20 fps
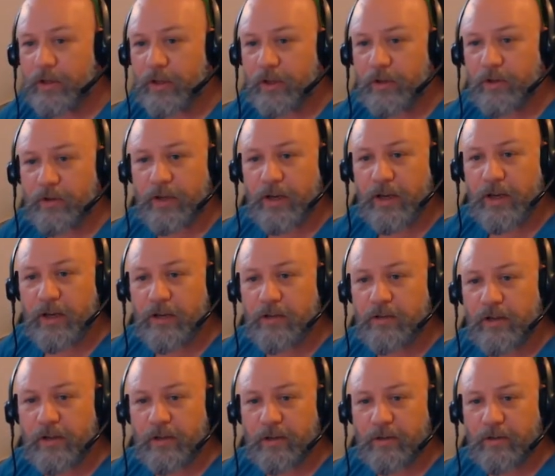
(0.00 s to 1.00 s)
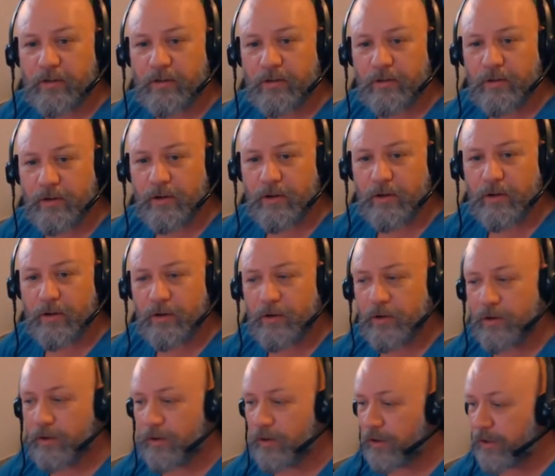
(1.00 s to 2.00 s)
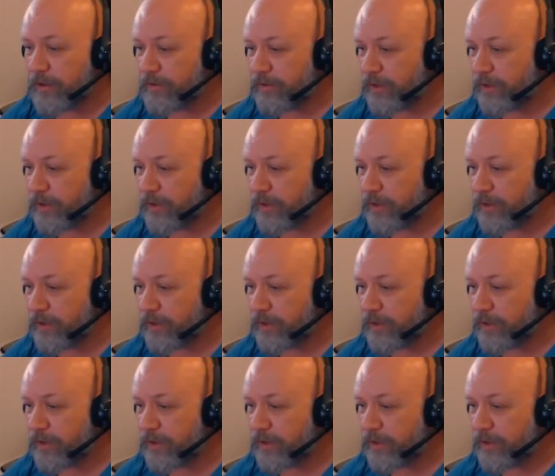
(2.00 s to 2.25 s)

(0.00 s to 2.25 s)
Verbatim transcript: the ASX. So here